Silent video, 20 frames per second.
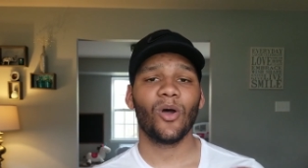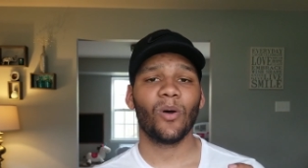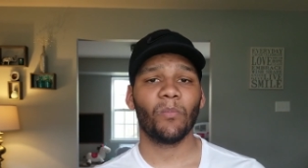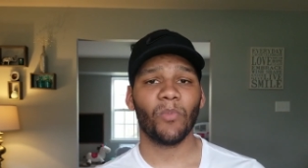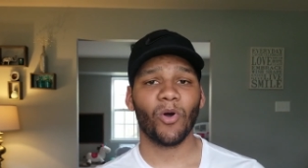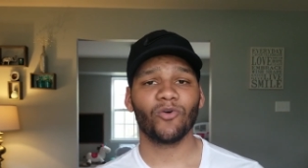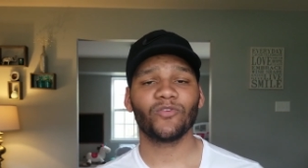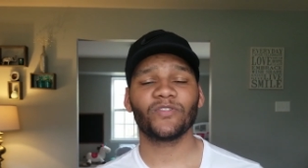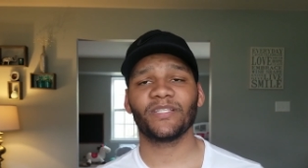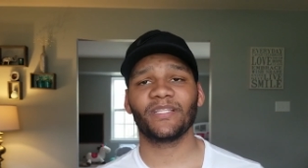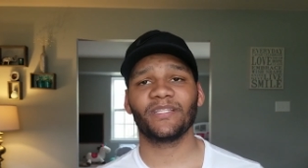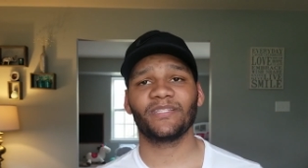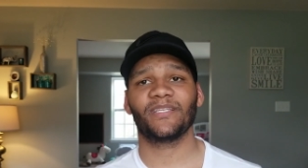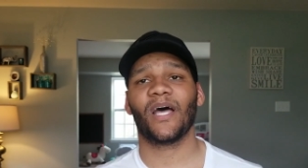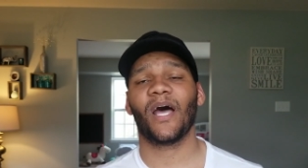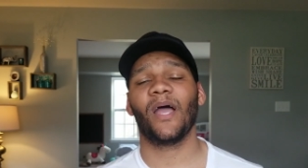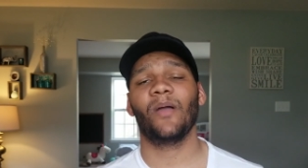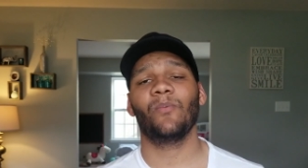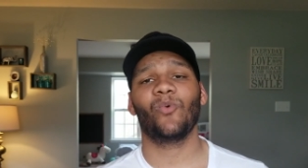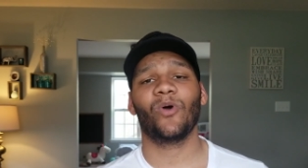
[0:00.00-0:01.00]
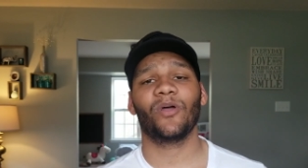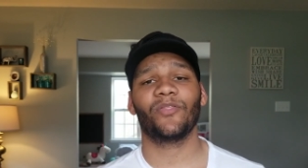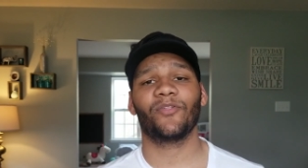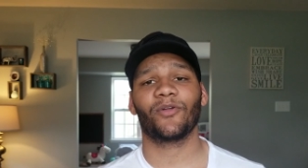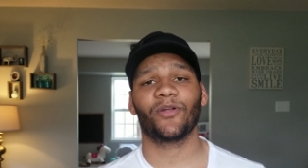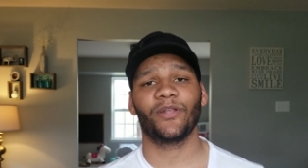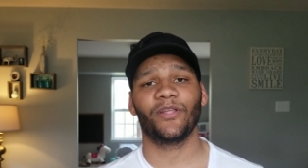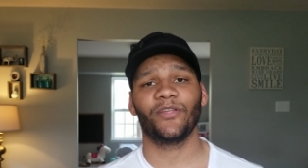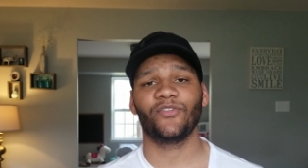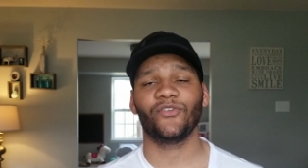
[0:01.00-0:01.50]
Most of the time, what
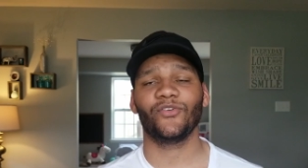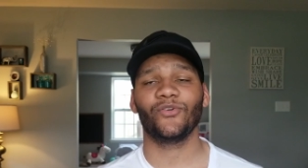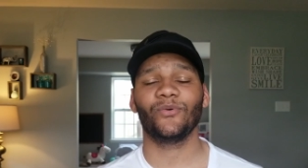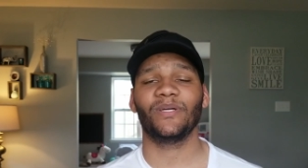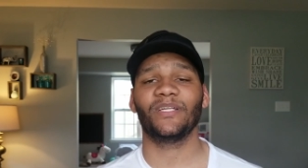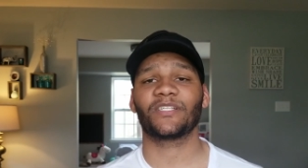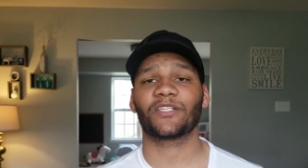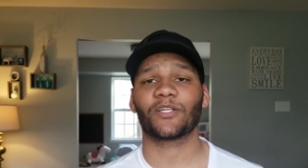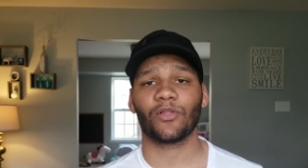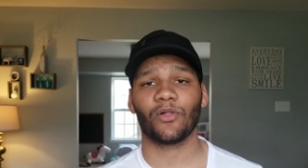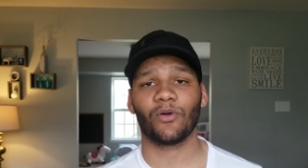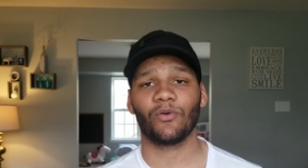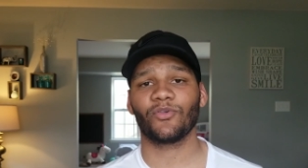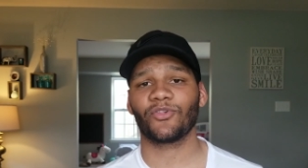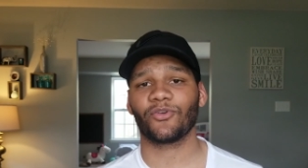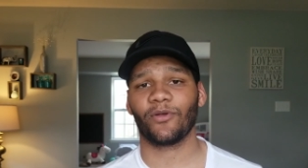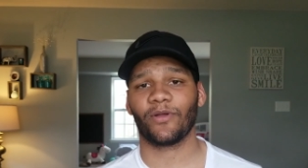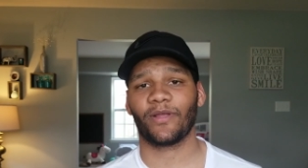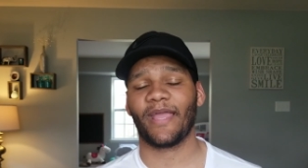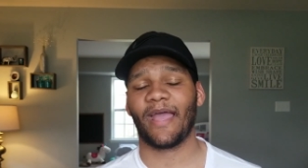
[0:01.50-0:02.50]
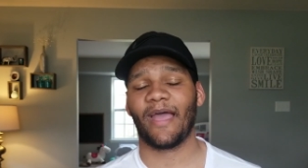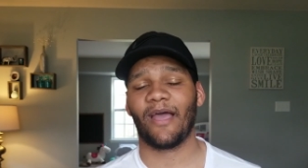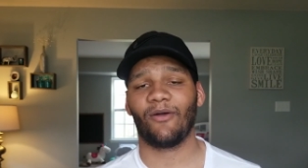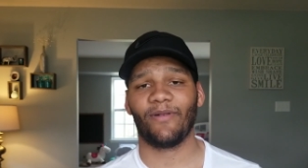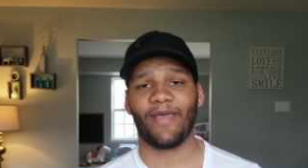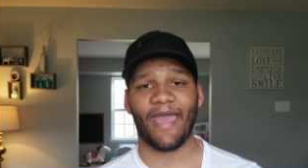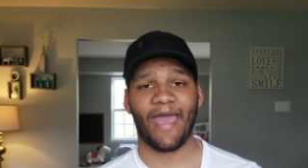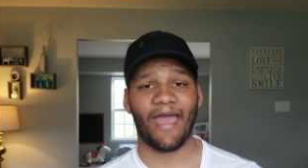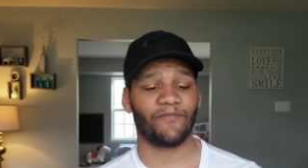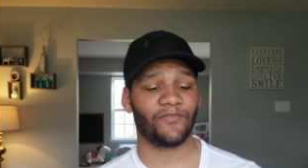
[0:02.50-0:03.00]
they're going to do is close your
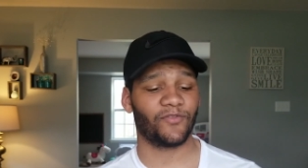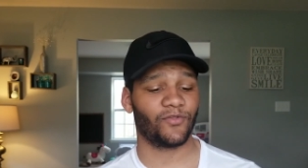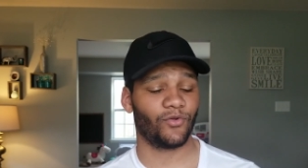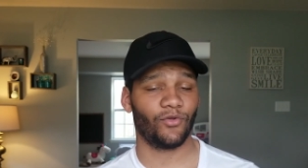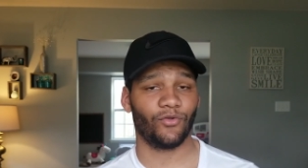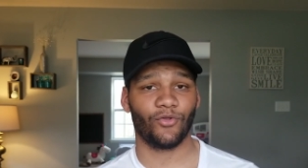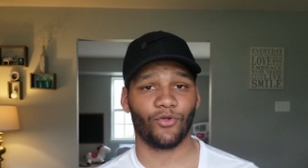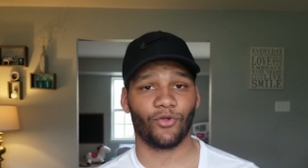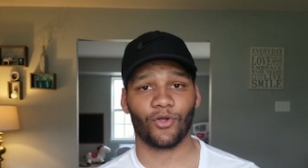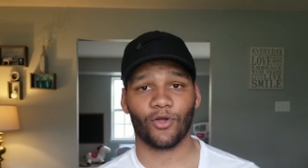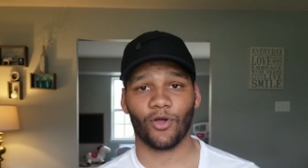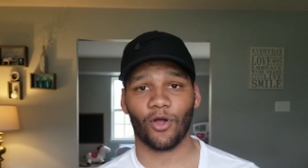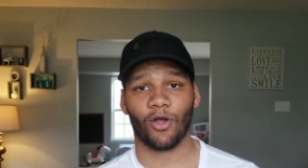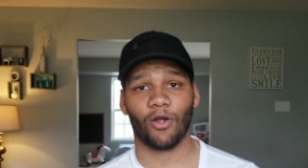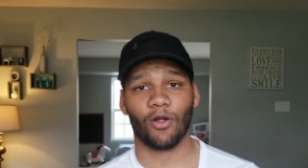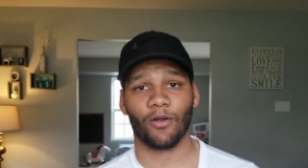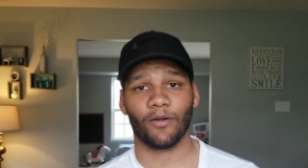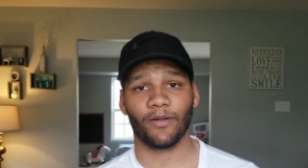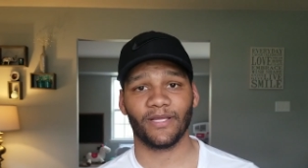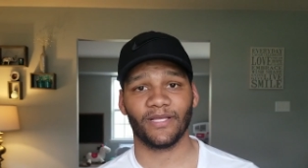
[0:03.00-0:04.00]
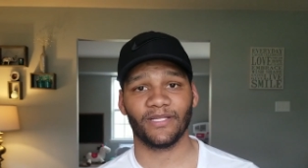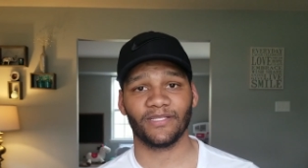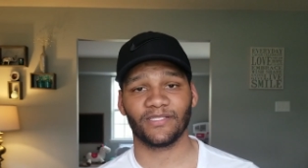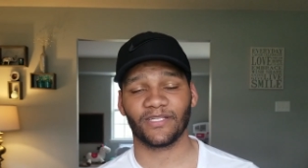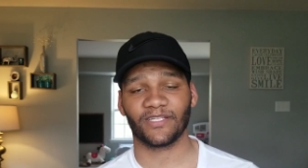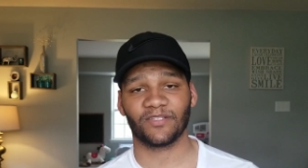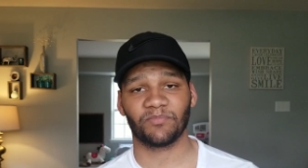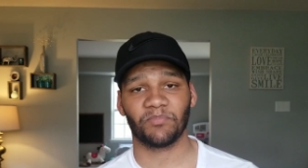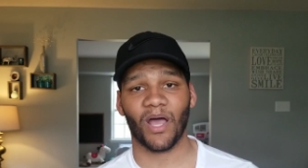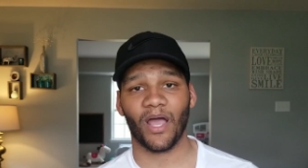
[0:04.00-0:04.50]
account after your card is
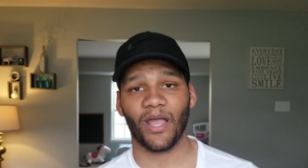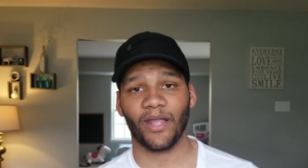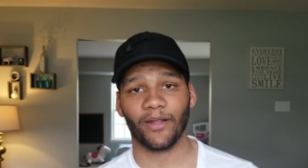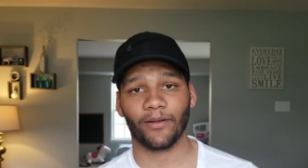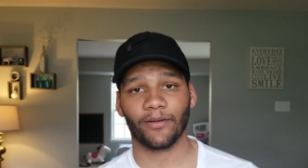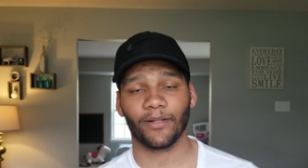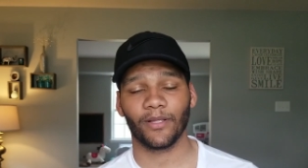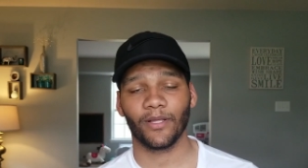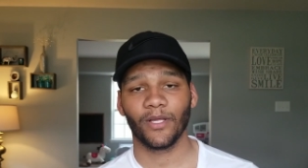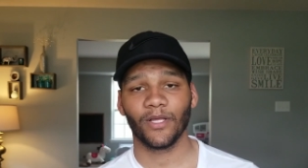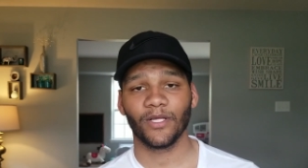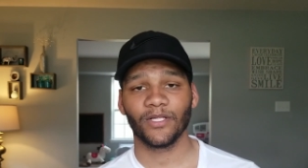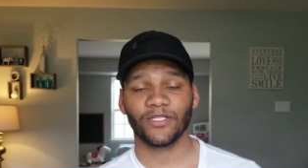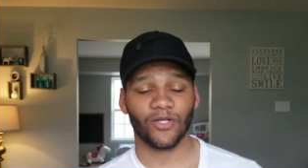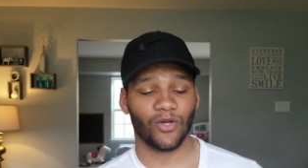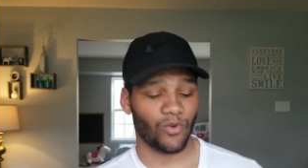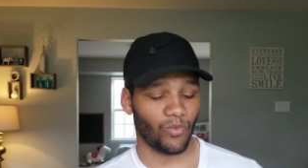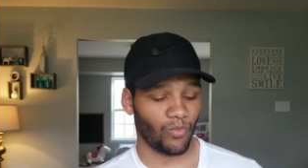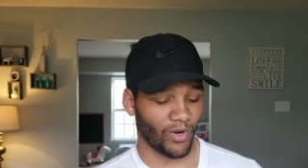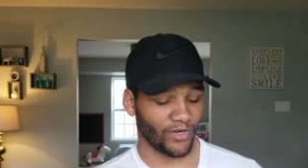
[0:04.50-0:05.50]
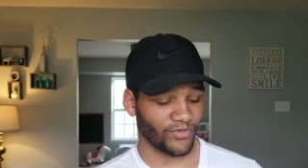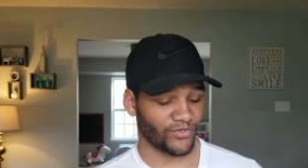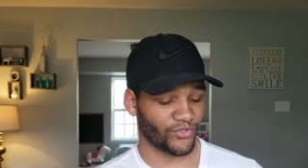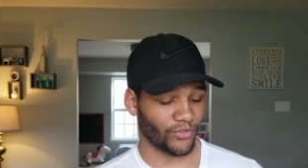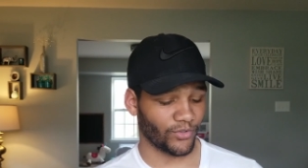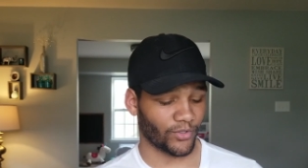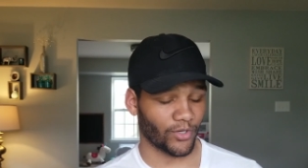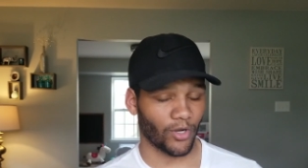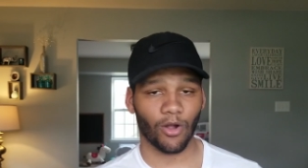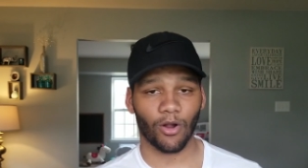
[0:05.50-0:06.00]
expired. So once
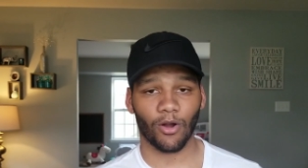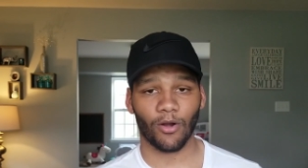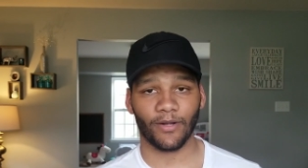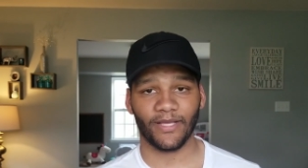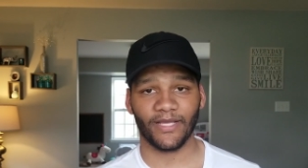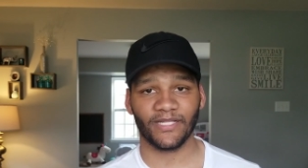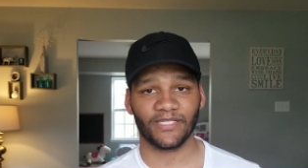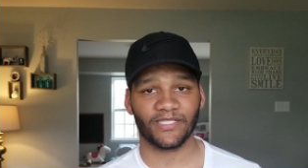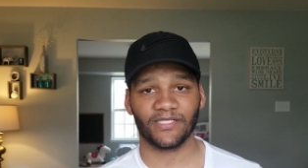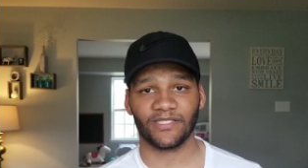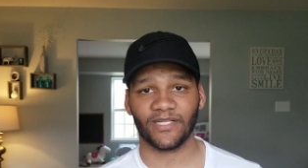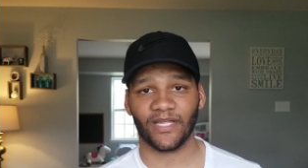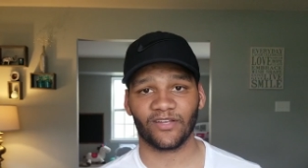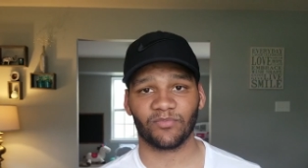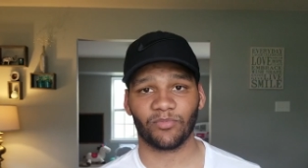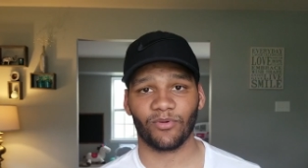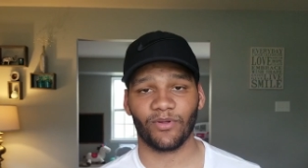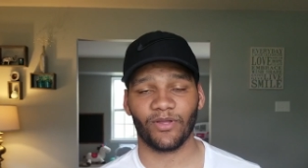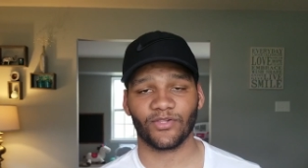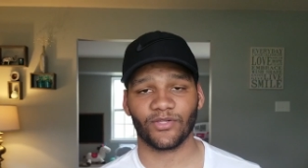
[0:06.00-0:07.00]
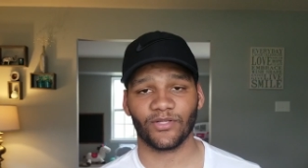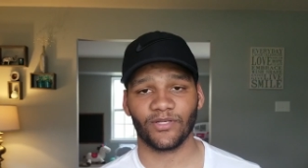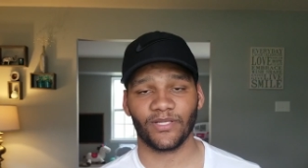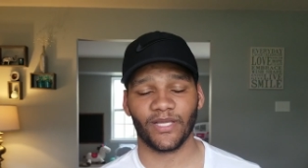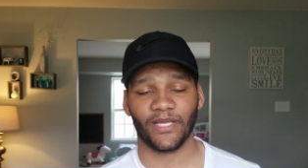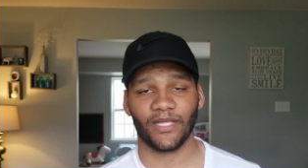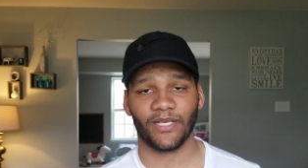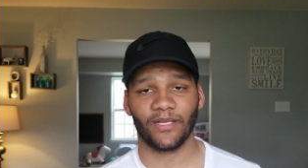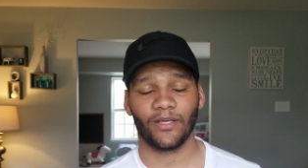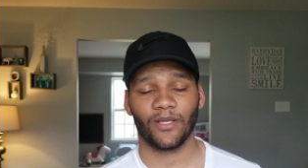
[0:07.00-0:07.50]
your card hits its expiration
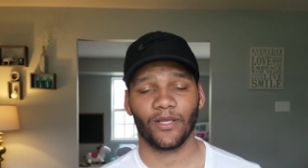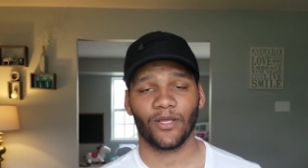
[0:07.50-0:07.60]
date,